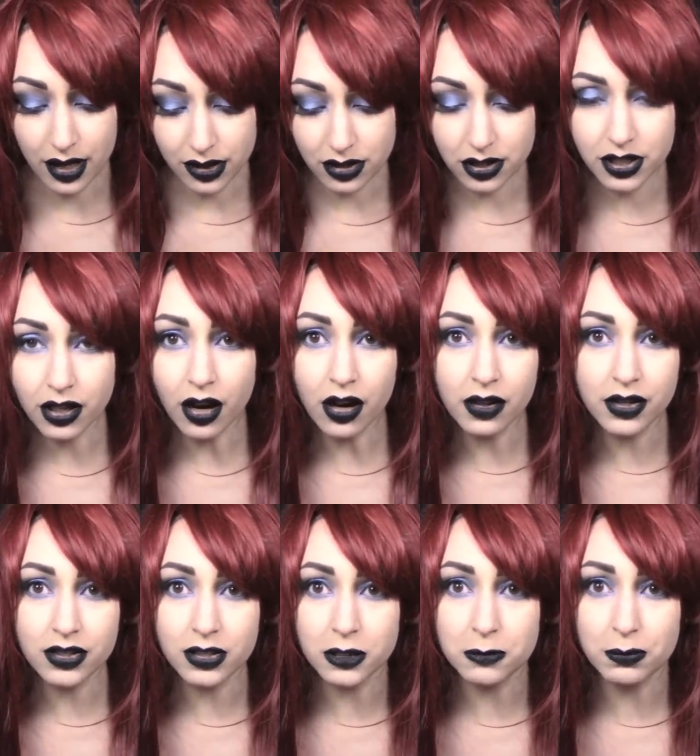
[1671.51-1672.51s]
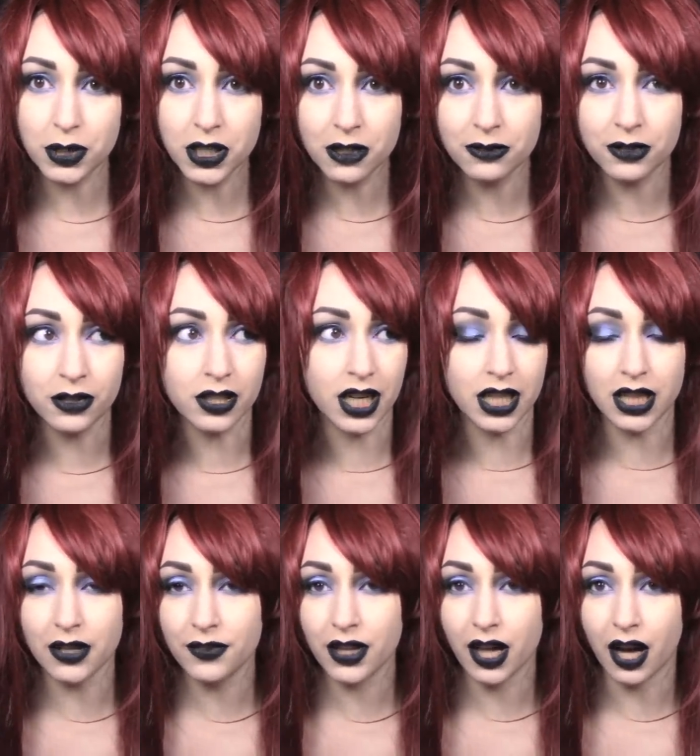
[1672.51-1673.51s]
So I was like, oh, this looks beautiful, and I
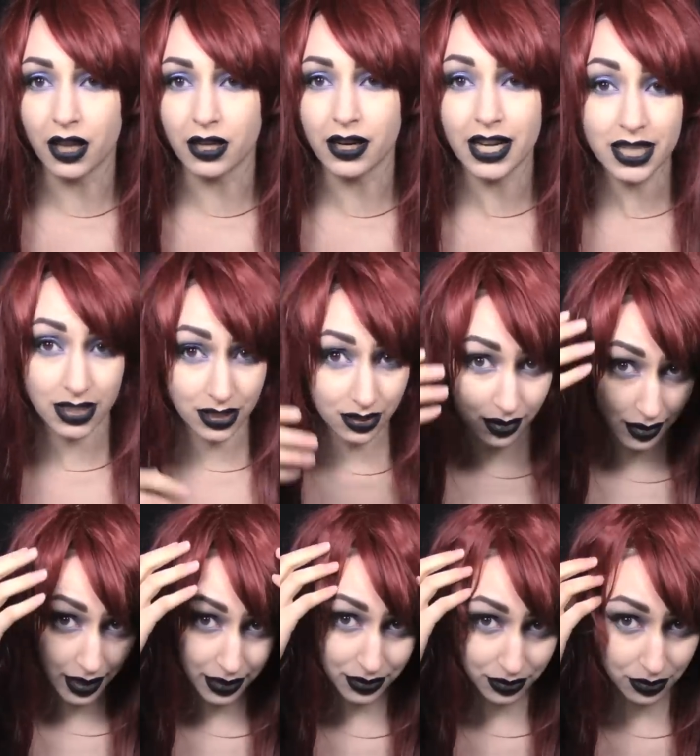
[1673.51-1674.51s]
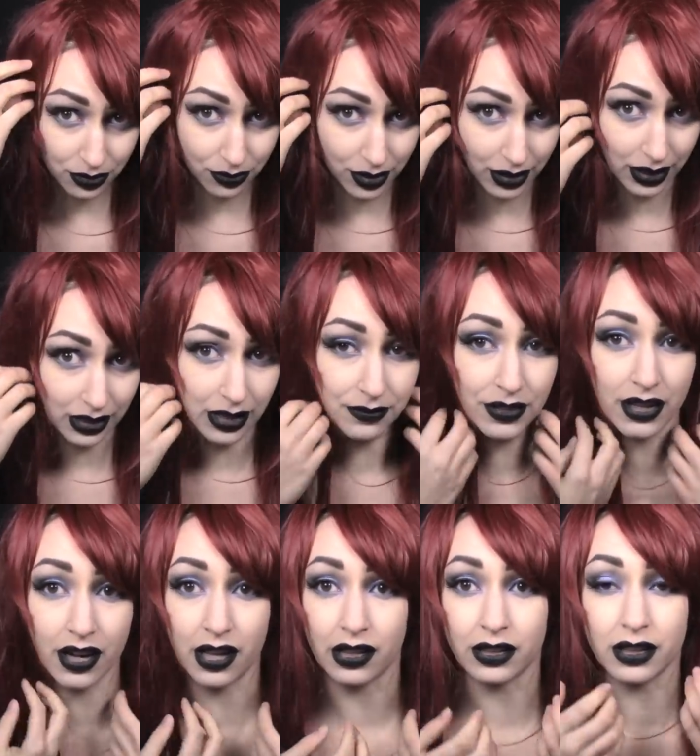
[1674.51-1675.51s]
love the color. I still do really love the
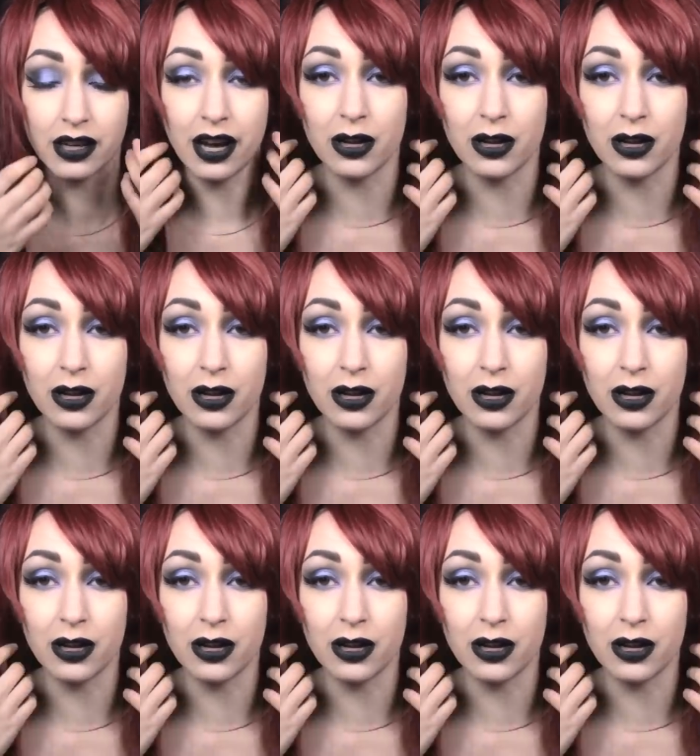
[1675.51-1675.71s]
color.